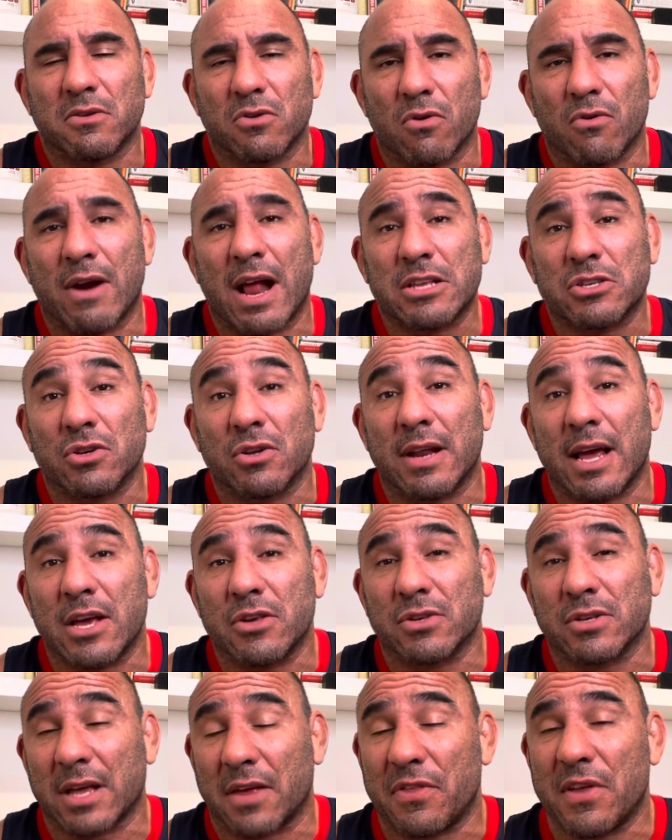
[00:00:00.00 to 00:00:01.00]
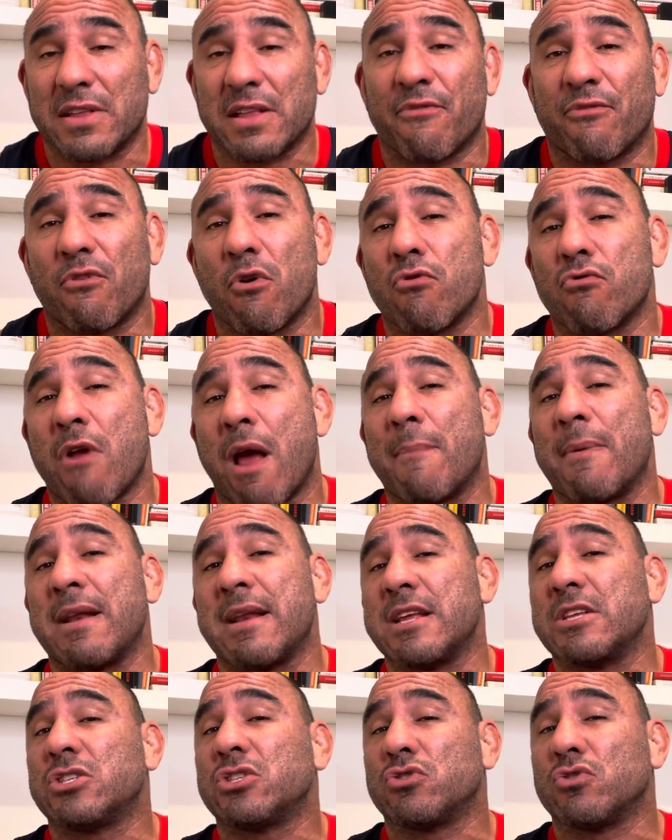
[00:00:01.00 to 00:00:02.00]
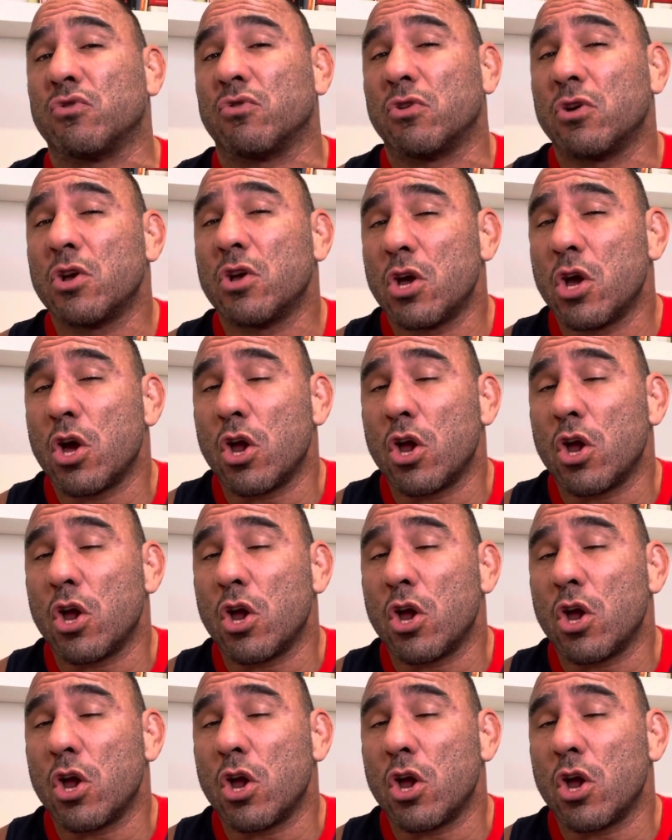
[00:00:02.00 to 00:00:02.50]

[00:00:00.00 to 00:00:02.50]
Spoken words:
Congratulations. I think that Flow Grappling needs to